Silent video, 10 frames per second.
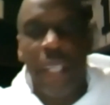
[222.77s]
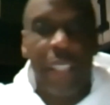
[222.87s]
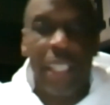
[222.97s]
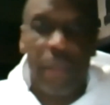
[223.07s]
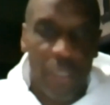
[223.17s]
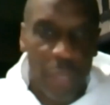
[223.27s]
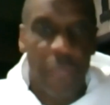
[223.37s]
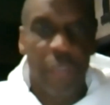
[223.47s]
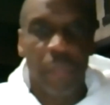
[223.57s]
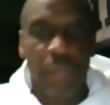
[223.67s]
I think it'd be
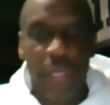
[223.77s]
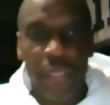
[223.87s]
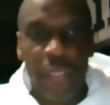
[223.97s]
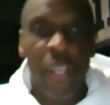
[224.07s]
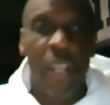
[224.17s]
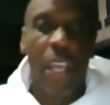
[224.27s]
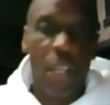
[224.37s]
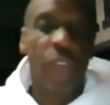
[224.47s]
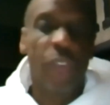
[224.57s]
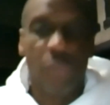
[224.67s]
great for the players and
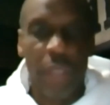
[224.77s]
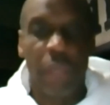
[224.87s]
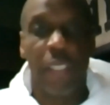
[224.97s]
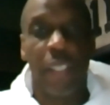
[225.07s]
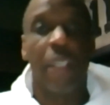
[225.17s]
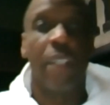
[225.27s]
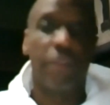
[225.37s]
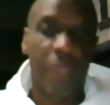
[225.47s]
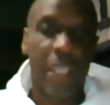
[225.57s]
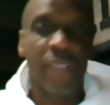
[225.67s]
also great for the
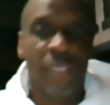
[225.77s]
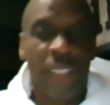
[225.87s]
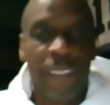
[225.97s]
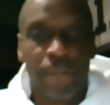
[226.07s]
fans.